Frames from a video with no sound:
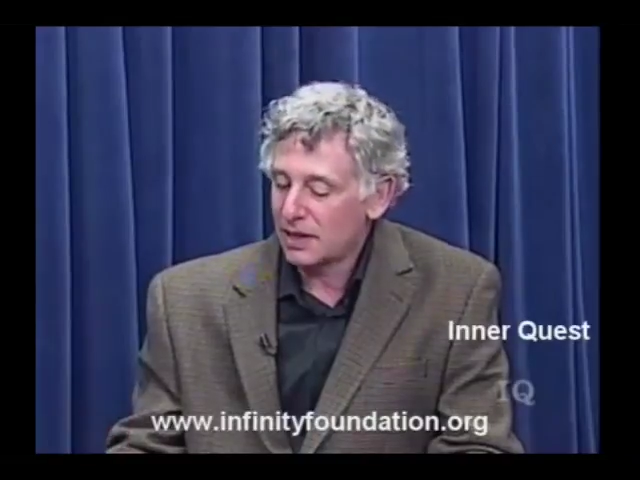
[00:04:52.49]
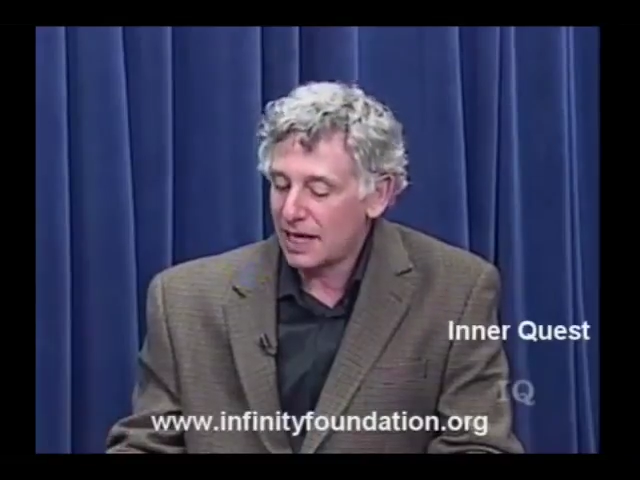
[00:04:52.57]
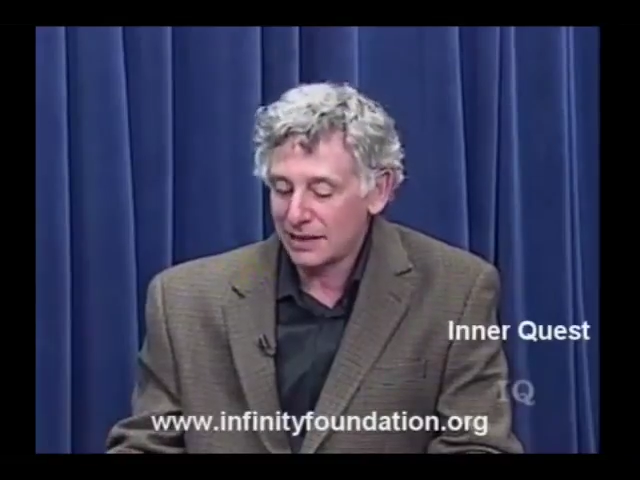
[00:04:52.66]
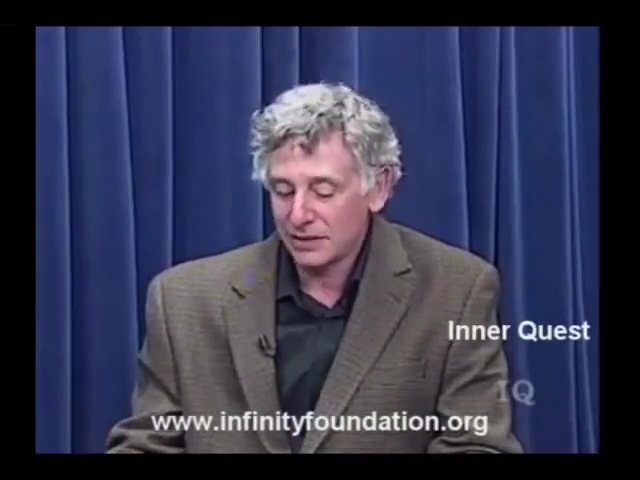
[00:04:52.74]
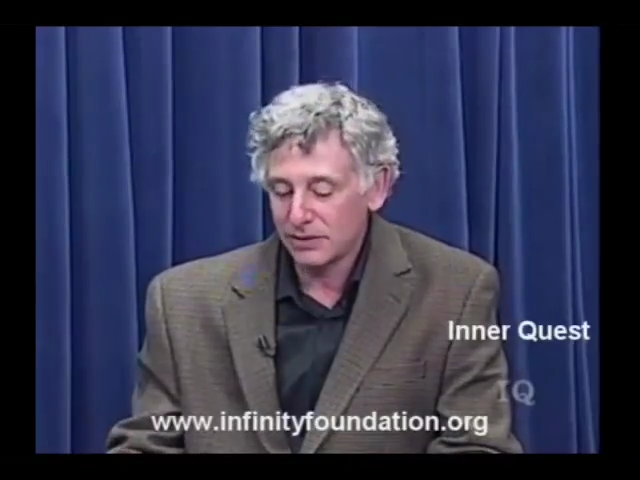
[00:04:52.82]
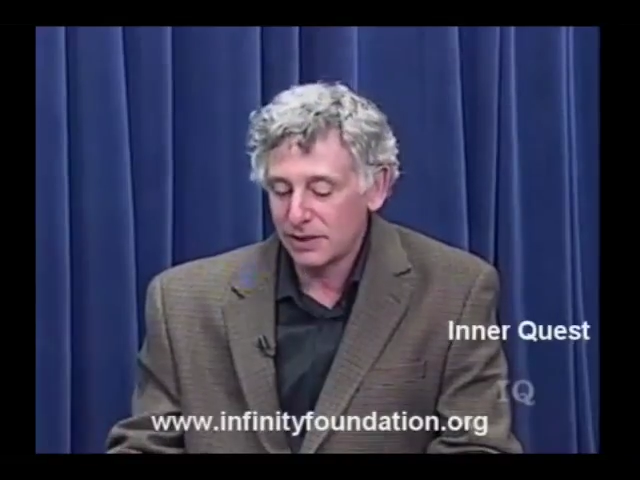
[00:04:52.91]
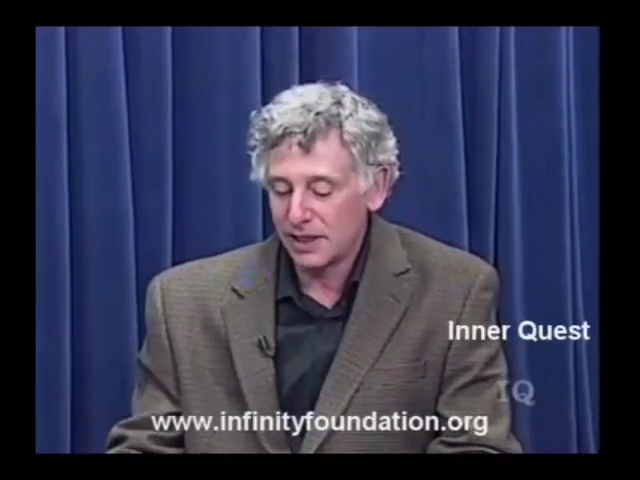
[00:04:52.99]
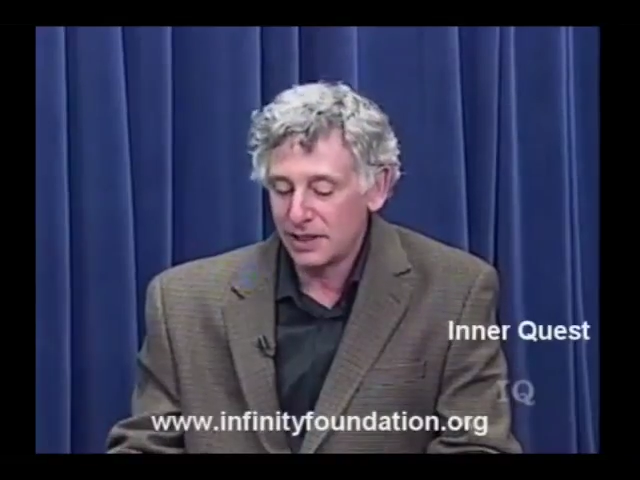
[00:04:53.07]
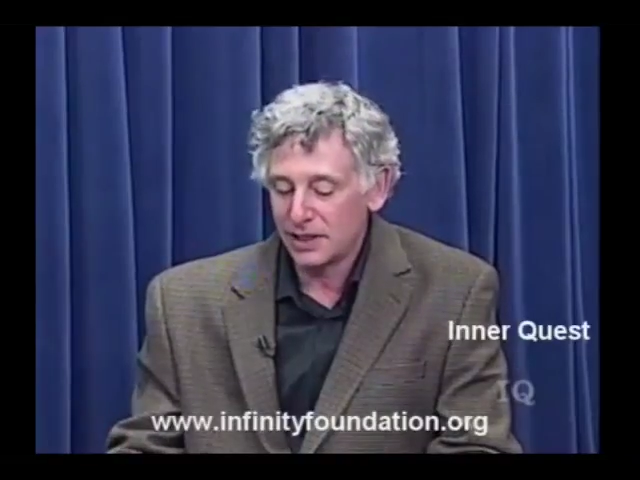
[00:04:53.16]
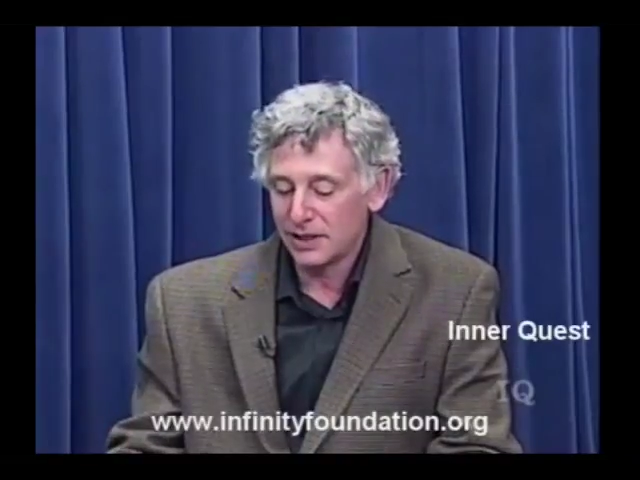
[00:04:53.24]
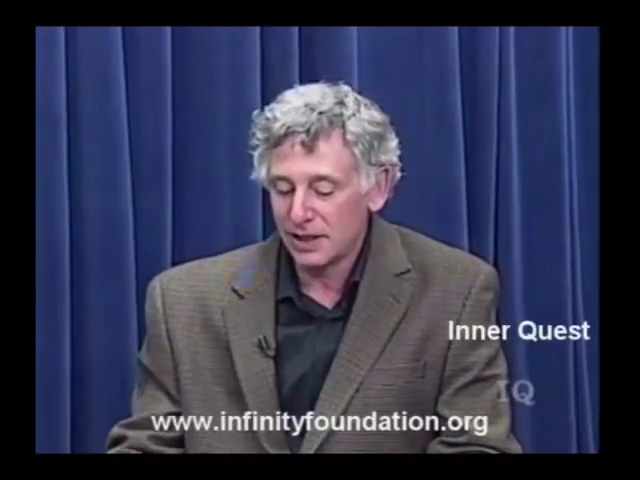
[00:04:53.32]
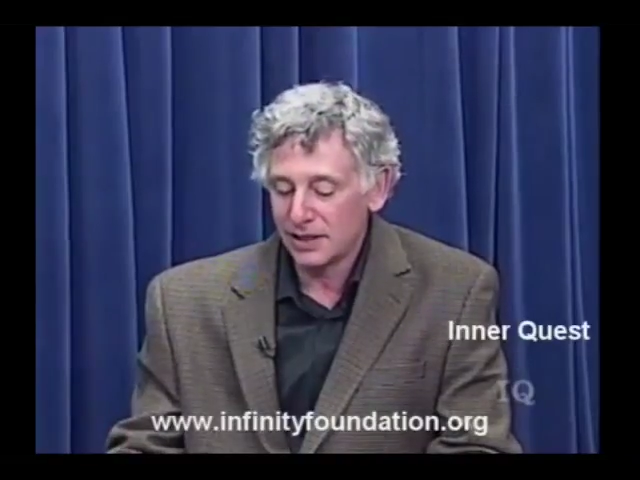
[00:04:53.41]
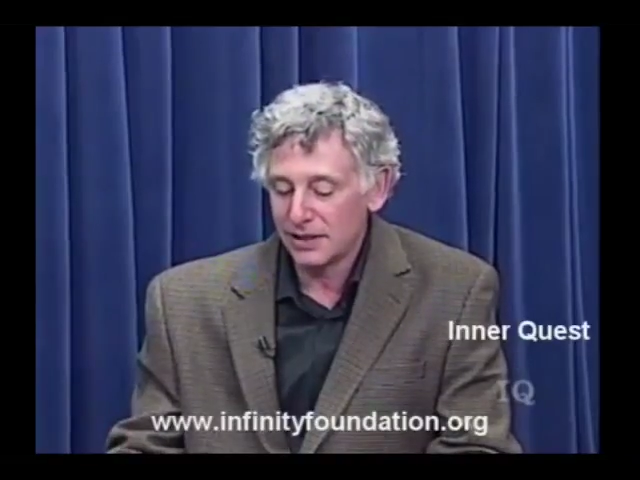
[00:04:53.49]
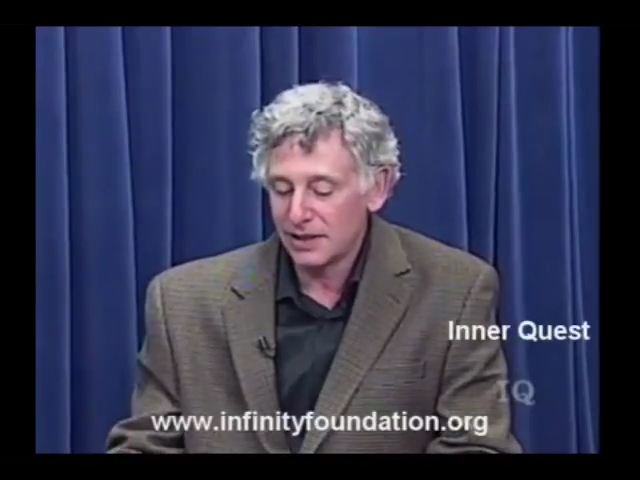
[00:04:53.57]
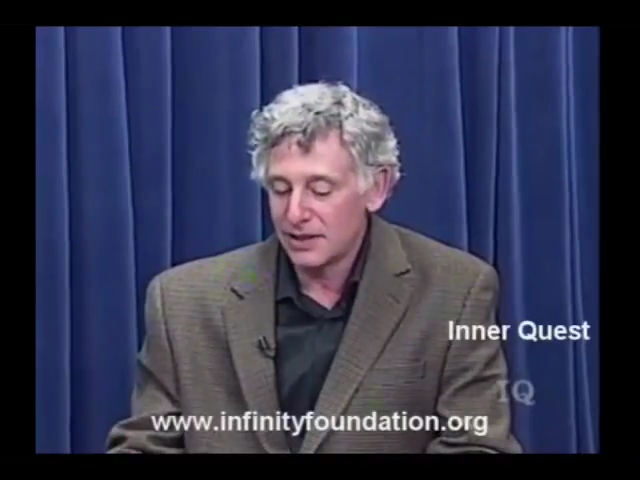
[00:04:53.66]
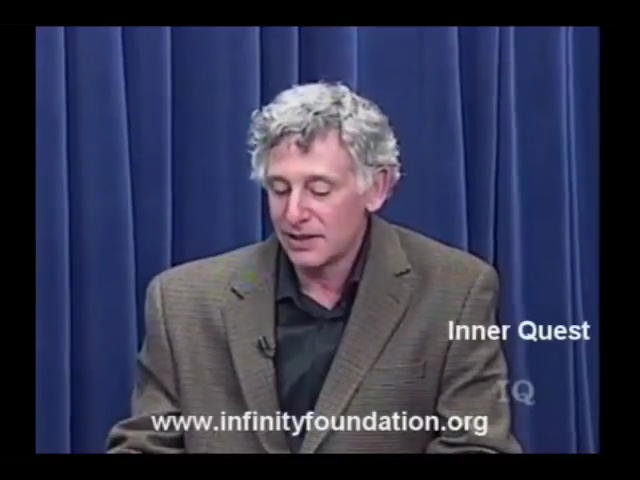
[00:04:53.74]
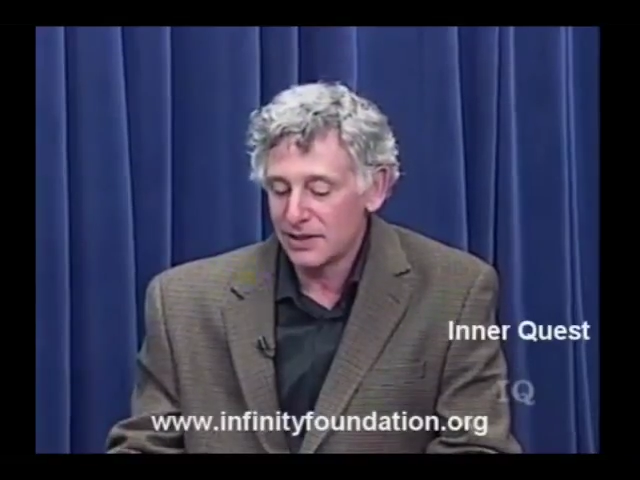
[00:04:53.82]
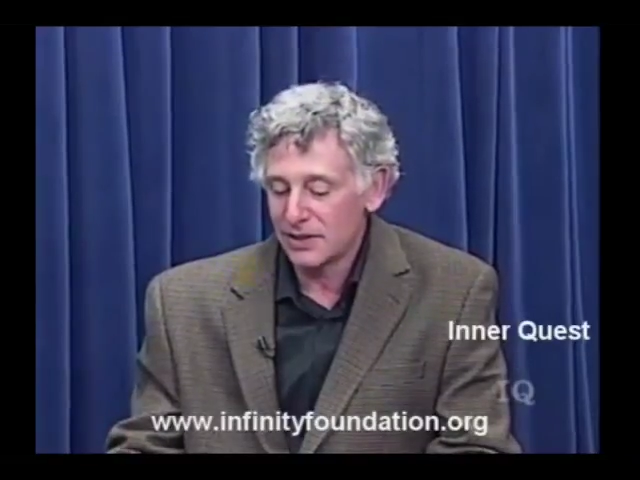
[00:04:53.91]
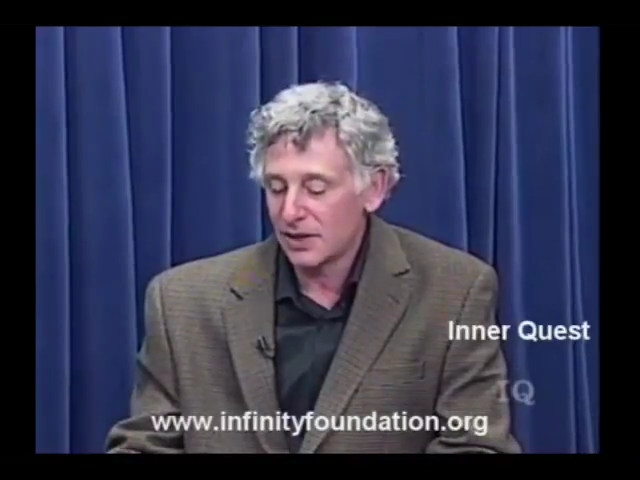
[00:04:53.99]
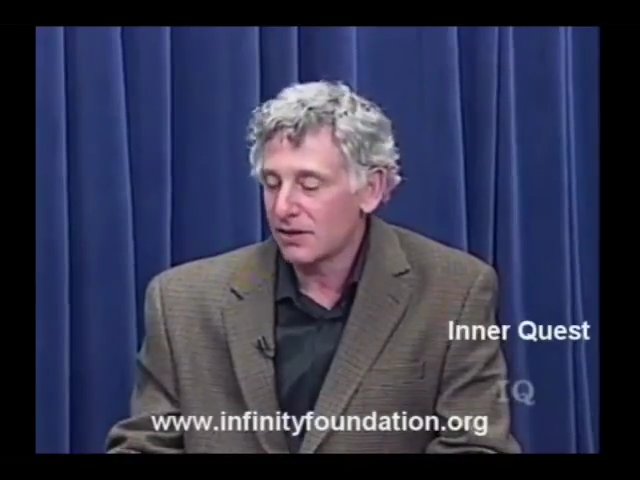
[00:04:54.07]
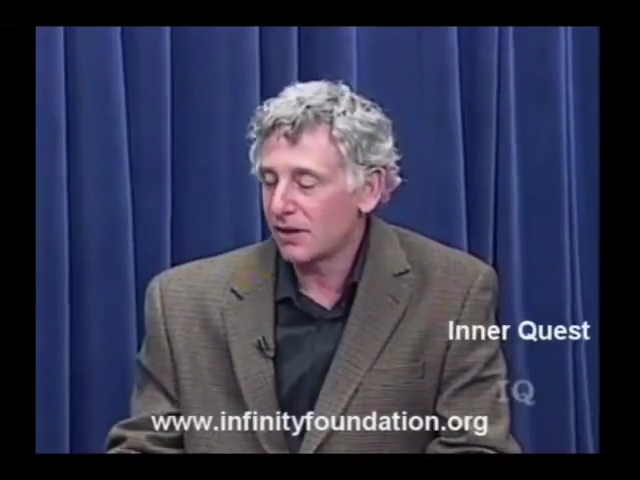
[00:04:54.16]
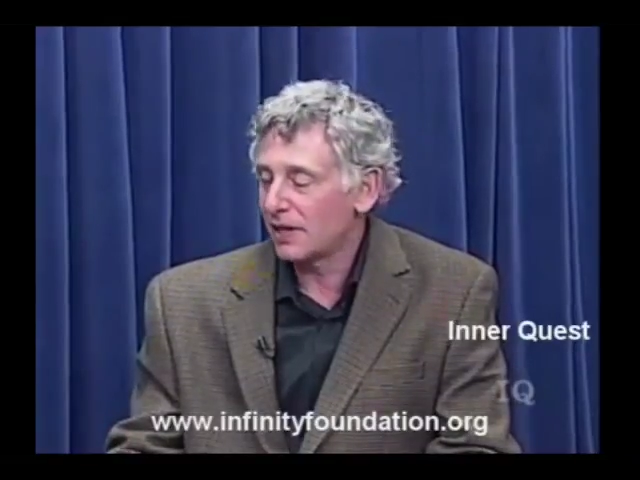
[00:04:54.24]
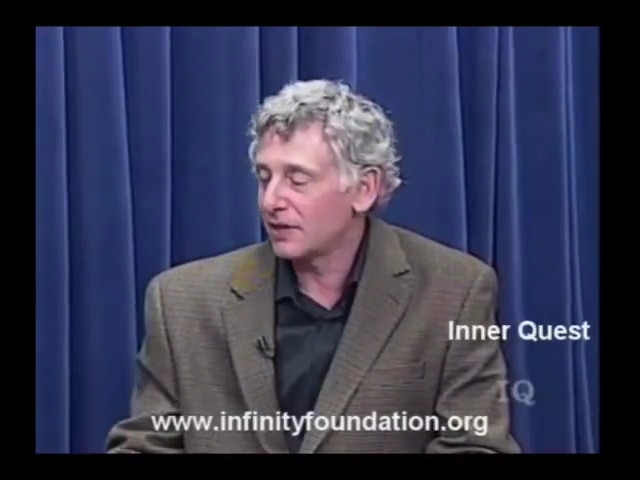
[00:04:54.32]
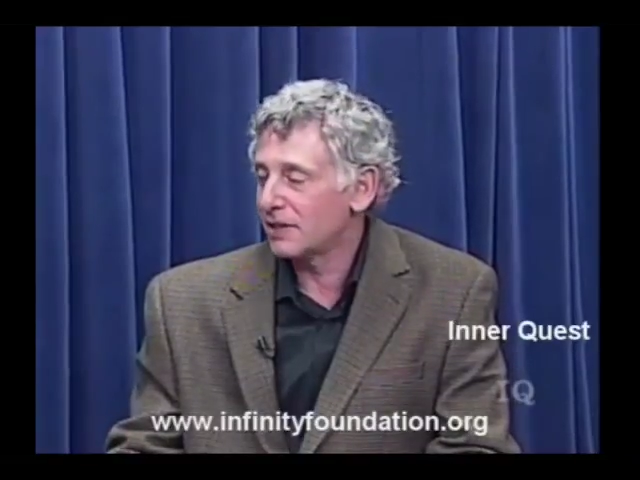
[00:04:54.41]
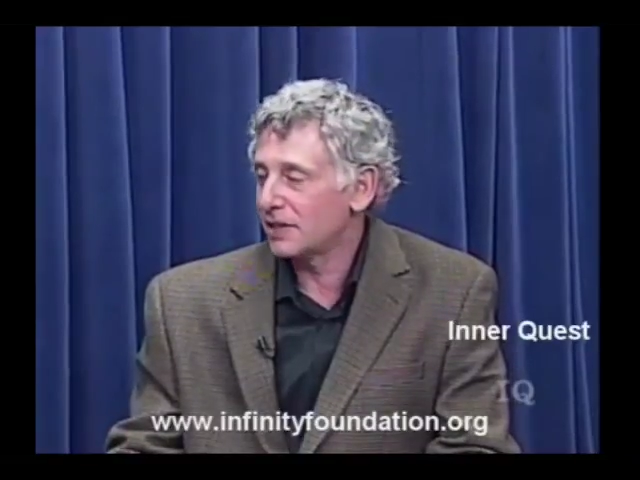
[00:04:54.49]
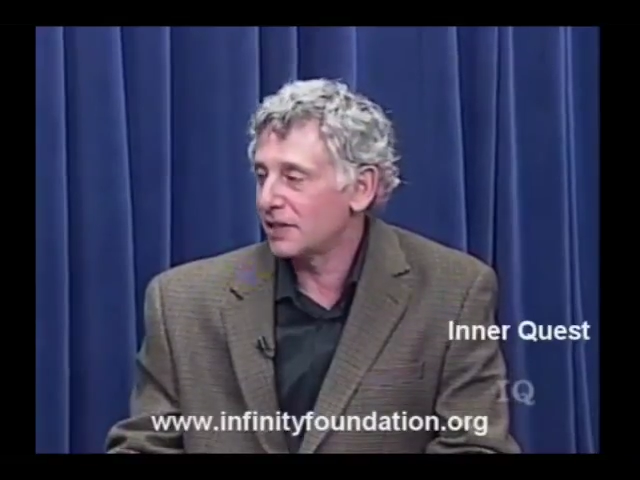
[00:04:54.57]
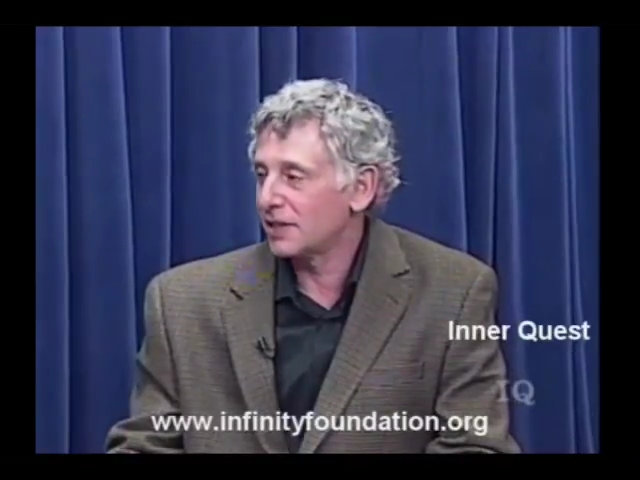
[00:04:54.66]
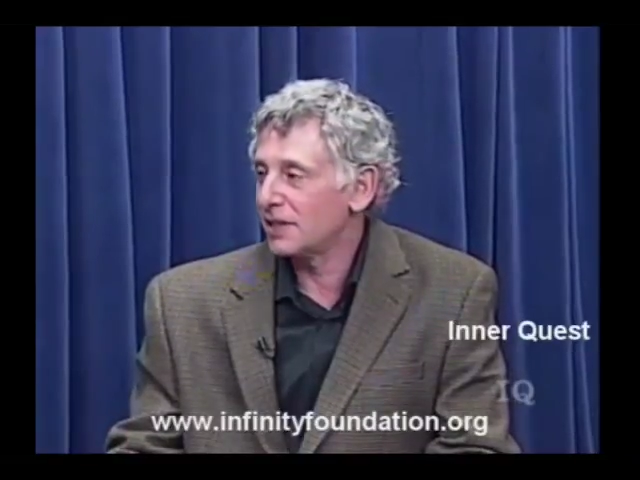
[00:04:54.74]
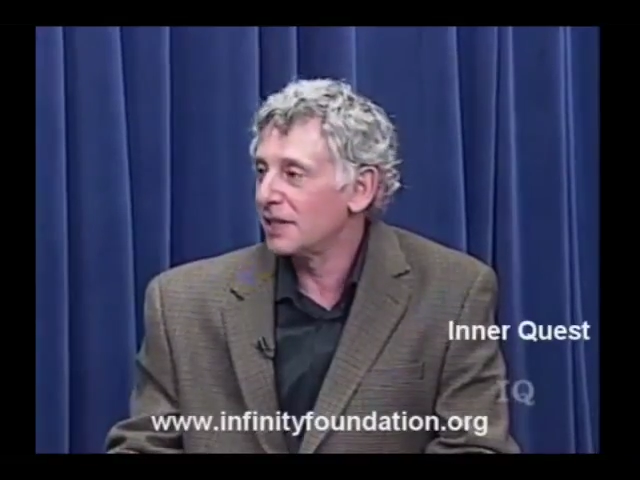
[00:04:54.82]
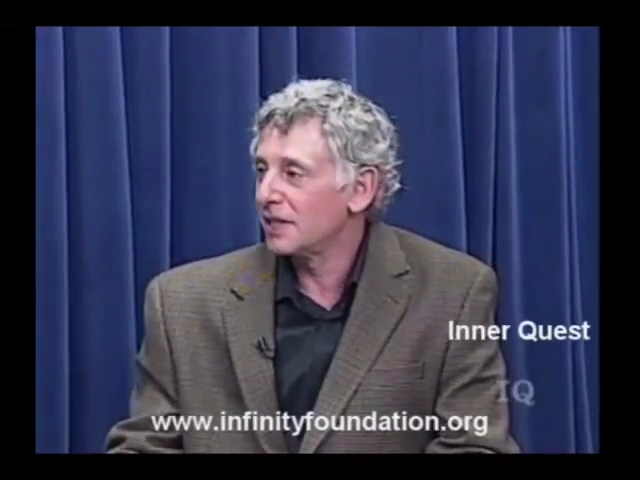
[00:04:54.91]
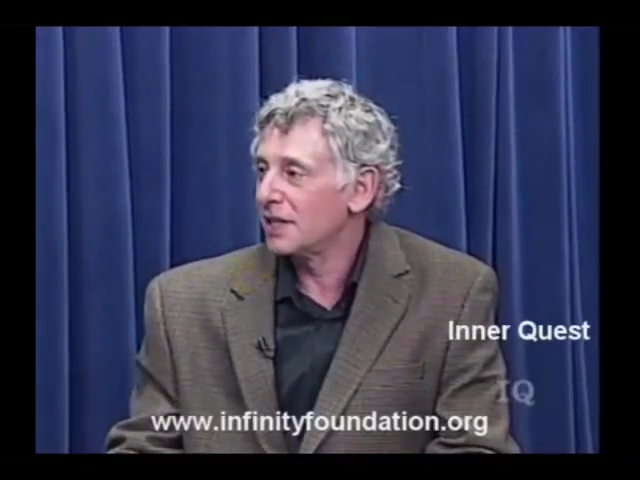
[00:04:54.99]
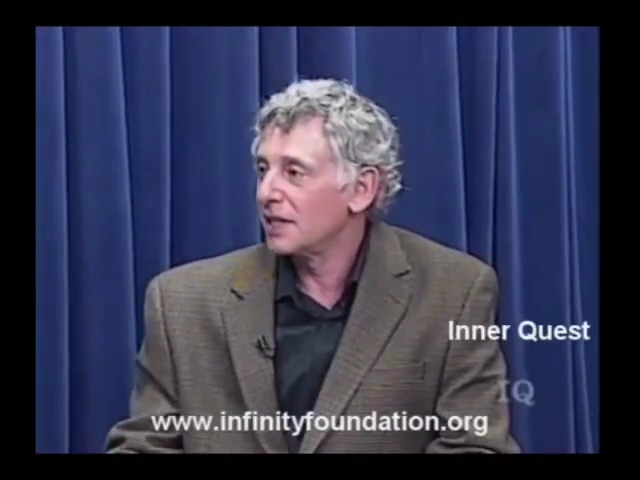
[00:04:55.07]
consultations on subtle energy.